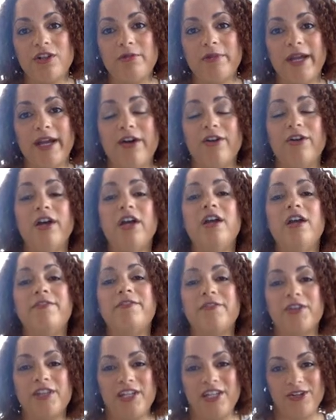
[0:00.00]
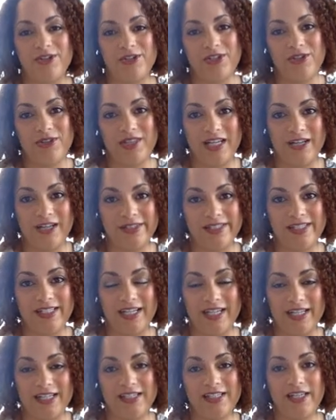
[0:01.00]
about for the year
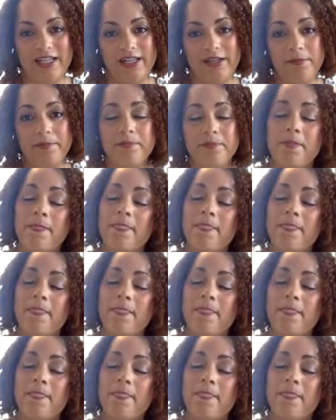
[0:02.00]
2019.